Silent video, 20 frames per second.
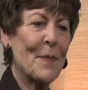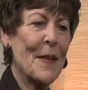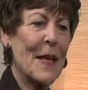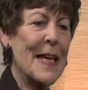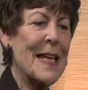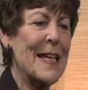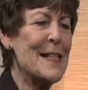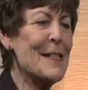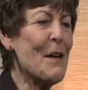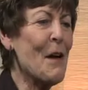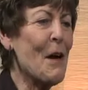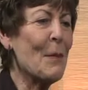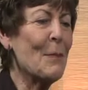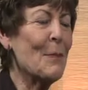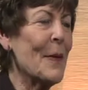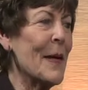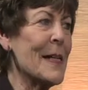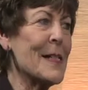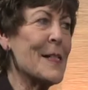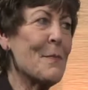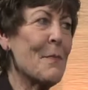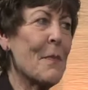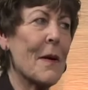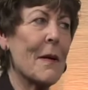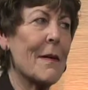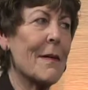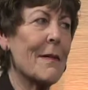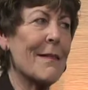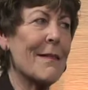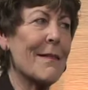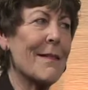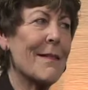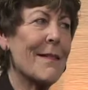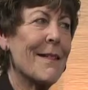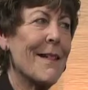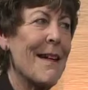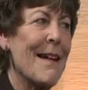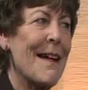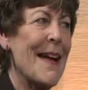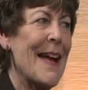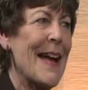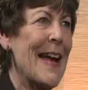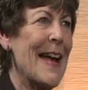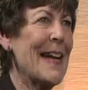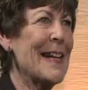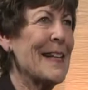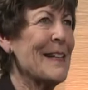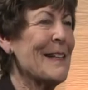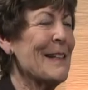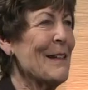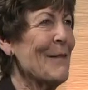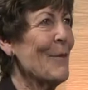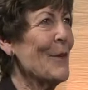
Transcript: He's our best marketer, and